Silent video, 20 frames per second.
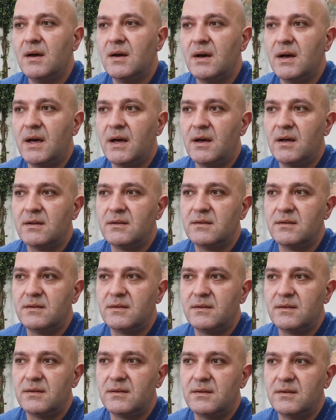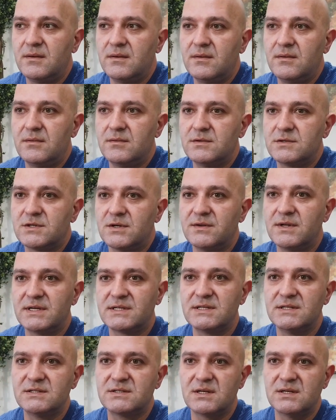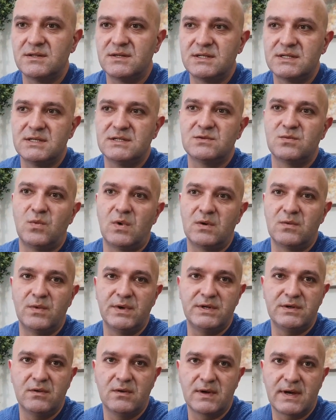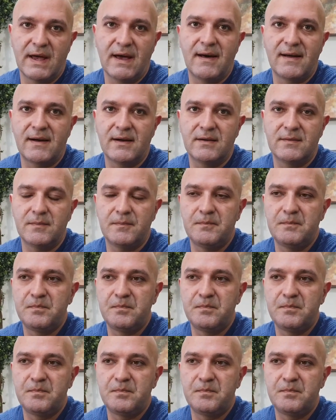And so this is one way to look at it.